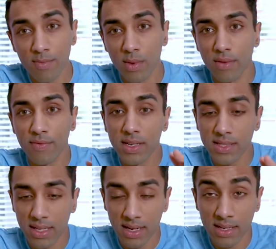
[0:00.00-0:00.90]
But the first
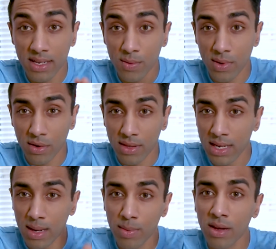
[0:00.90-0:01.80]
thing I did when I got the
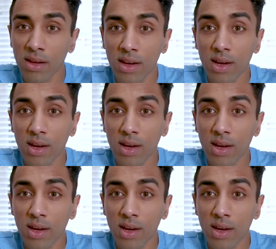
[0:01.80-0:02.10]
tablet